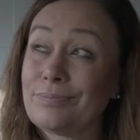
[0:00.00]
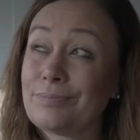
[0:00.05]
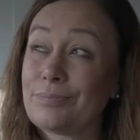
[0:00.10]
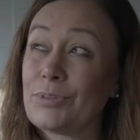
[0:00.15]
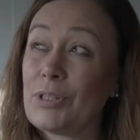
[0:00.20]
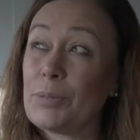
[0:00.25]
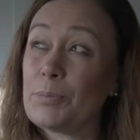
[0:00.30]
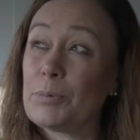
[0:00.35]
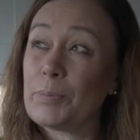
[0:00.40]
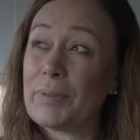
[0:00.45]

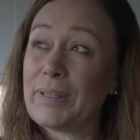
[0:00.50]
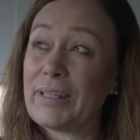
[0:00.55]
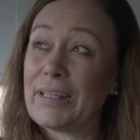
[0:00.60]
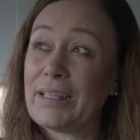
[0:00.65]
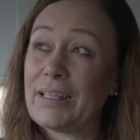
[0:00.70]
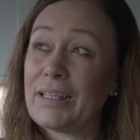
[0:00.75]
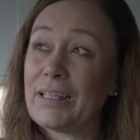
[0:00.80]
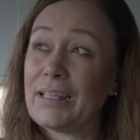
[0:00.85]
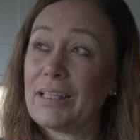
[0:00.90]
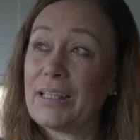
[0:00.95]

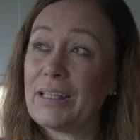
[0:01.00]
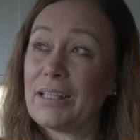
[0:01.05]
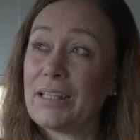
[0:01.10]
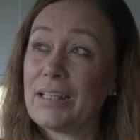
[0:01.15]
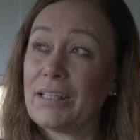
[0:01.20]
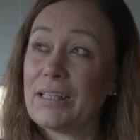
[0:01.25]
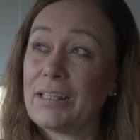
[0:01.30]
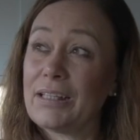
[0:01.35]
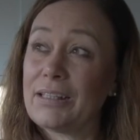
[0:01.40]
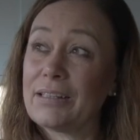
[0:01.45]

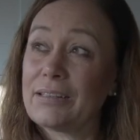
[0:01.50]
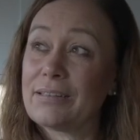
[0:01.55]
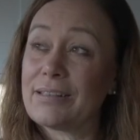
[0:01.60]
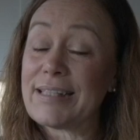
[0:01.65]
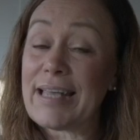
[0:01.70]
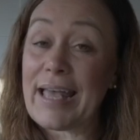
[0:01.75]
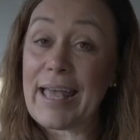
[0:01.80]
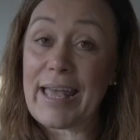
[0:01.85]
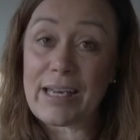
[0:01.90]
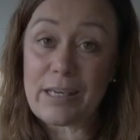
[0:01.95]
probably
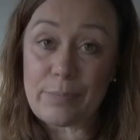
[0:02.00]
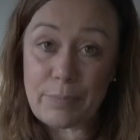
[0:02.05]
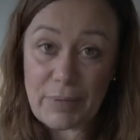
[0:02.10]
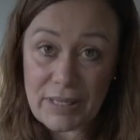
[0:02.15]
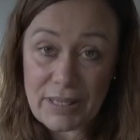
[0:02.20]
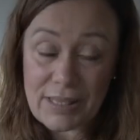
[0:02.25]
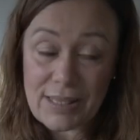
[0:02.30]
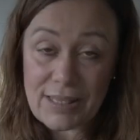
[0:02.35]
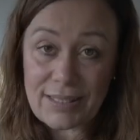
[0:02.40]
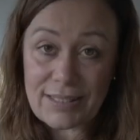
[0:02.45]
10
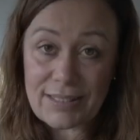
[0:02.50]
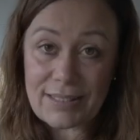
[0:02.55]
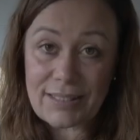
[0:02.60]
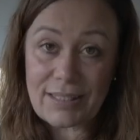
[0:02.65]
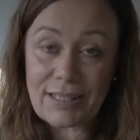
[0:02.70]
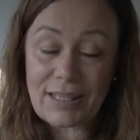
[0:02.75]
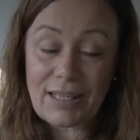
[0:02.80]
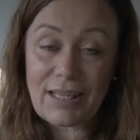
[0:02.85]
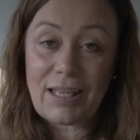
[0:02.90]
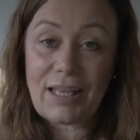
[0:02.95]
months.
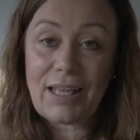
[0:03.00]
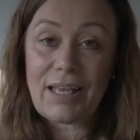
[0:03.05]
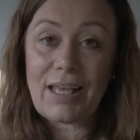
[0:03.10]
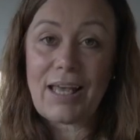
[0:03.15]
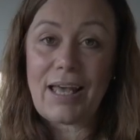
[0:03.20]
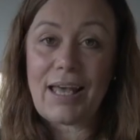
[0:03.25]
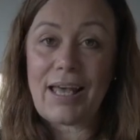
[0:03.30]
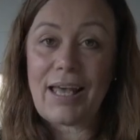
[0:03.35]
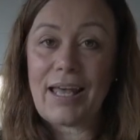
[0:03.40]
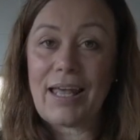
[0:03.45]

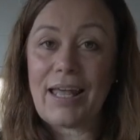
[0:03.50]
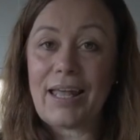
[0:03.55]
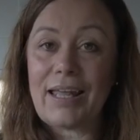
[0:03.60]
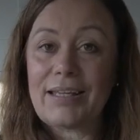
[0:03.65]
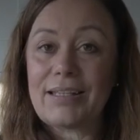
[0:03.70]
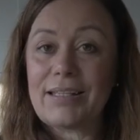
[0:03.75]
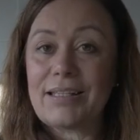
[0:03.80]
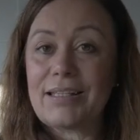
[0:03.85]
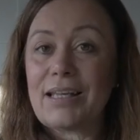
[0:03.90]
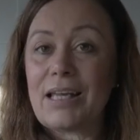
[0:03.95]

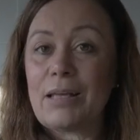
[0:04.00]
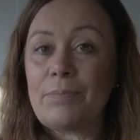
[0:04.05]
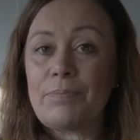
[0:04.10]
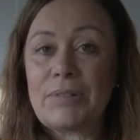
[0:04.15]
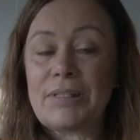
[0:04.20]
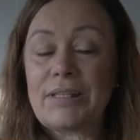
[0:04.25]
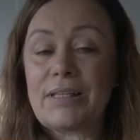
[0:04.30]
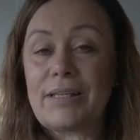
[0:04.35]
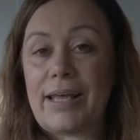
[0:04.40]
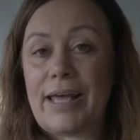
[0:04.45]
And up
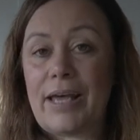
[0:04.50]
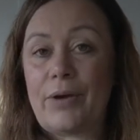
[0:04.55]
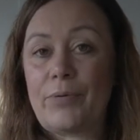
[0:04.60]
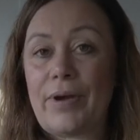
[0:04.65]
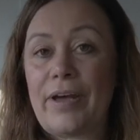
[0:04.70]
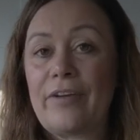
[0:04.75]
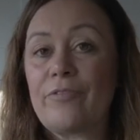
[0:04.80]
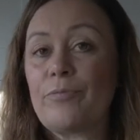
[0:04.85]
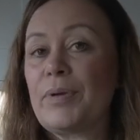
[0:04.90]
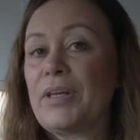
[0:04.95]
to now,
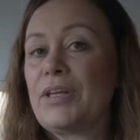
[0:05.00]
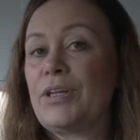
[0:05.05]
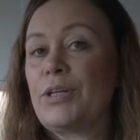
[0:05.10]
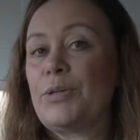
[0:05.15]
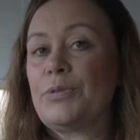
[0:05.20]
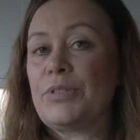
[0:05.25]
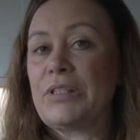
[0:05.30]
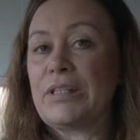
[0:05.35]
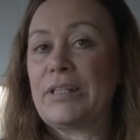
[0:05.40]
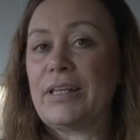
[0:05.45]
I've been
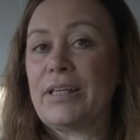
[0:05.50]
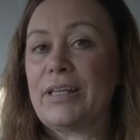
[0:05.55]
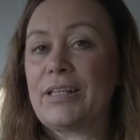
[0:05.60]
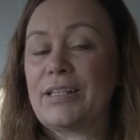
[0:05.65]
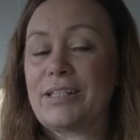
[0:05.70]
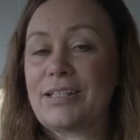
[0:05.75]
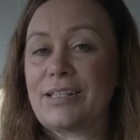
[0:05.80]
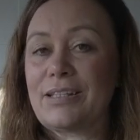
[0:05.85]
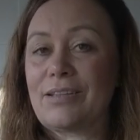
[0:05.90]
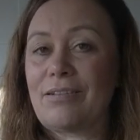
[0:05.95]
using
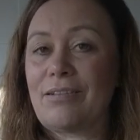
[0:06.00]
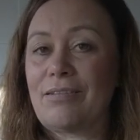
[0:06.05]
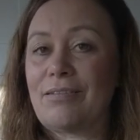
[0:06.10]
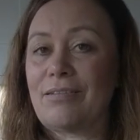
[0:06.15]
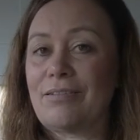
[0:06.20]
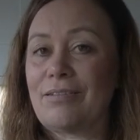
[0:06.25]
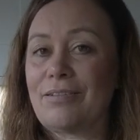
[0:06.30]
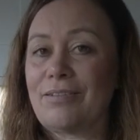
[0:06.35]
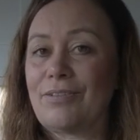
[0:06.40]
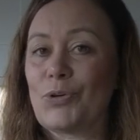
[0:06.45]
it
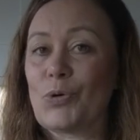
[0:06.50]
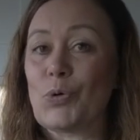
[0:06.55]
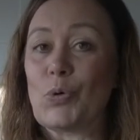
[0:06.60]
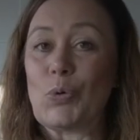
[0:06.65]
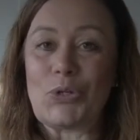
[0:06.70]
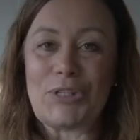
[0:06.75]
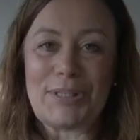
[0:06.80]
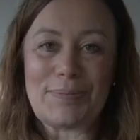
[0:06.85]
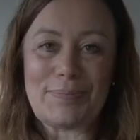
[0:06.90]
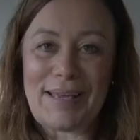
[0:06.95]
on
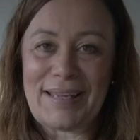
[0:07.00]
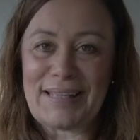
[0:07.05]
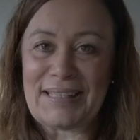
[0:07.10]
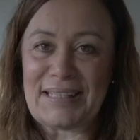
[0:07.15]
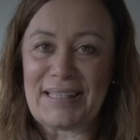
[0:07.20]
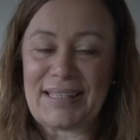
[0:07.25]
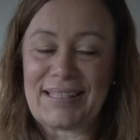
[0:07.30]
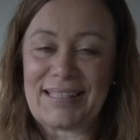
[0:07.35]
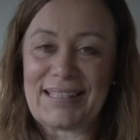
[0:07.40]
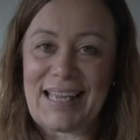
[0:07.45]

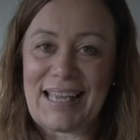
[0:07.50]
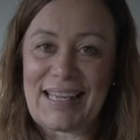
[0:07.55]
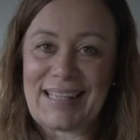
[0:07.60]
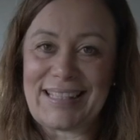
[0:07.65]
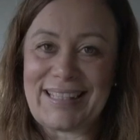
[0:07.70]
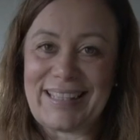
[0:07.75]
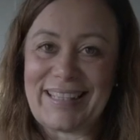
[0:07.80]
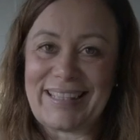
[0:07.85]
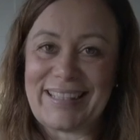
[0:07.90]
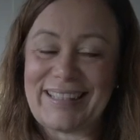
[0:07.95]
automatic
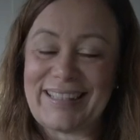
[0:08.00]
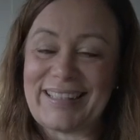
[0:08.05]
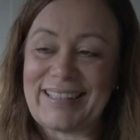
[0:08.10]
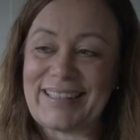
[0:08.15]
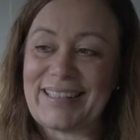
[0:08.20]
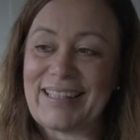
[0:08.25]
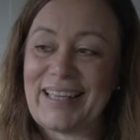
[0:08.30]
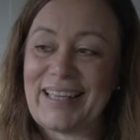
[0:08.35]
settings.